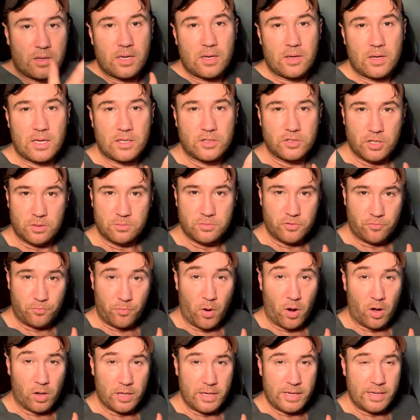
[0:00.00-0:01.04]
in terms of
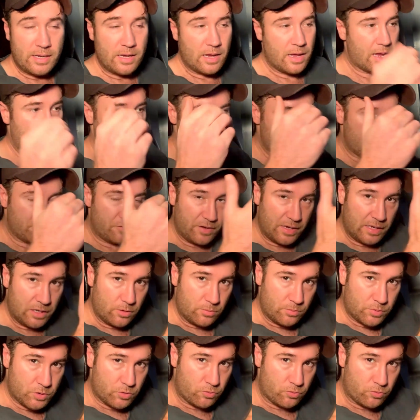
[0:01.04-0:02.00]
poly, has the V-loops